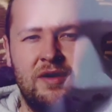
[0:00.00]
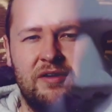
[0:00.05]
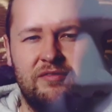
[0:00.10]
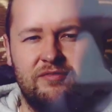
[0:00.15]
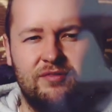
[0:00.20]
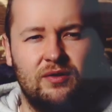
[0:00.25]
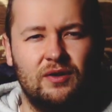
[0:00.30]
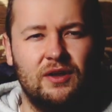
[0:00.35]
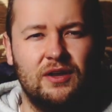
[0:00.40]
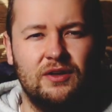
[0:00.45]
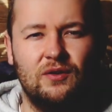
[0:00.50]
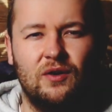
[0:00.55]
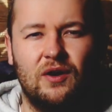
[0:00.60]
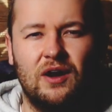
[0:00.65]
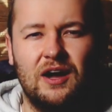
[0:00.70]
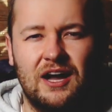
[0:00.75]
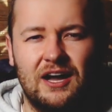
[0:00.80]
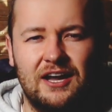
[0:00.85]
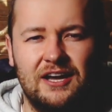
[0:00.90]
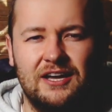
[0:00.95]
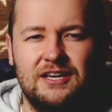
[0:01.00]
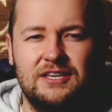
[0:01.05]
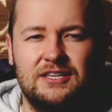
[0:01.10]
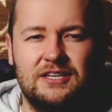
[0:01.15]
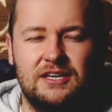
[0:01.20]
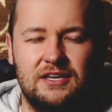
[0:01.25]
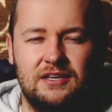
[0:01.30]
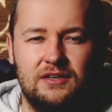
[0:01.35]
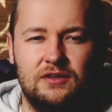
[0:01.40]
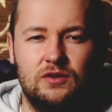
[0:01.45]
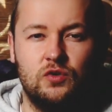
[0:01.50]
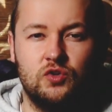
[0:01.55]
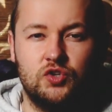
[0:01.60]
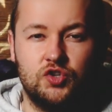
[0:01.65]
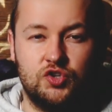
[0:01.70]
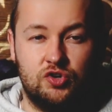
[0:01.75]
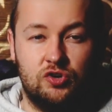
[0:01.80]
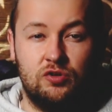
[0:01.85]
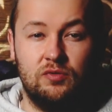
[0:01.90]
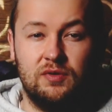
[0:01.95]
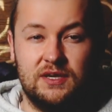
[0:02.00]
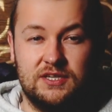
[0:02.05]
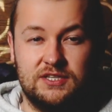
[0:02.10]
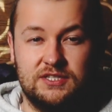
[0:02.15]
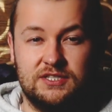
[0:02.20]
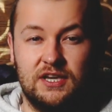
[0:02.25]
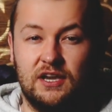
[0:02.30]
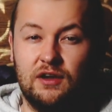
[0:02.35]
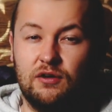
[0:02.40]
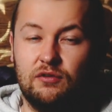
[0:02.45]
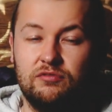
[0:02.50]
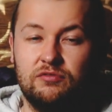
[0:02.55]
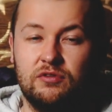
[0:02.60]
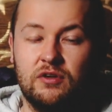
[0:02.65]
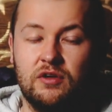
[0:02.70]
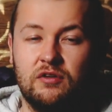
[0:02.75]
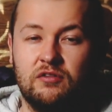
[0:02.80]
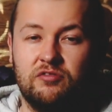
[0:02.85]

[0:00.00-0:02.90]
may feel like you're hiding your truest self